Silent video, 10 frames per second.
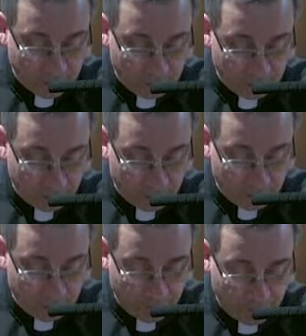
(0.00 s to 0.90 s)
learn
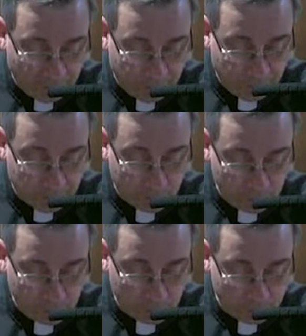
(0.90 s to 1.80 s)
about his
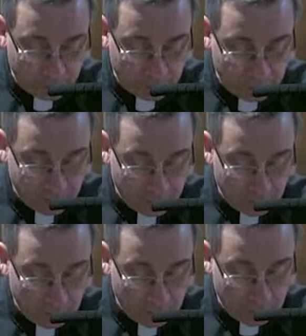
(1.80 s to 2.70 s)
wounds.
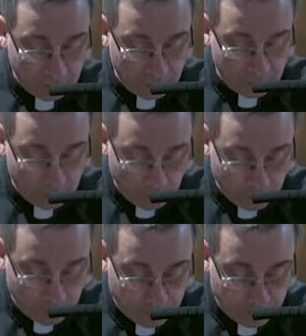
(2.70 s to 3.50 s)
Luke,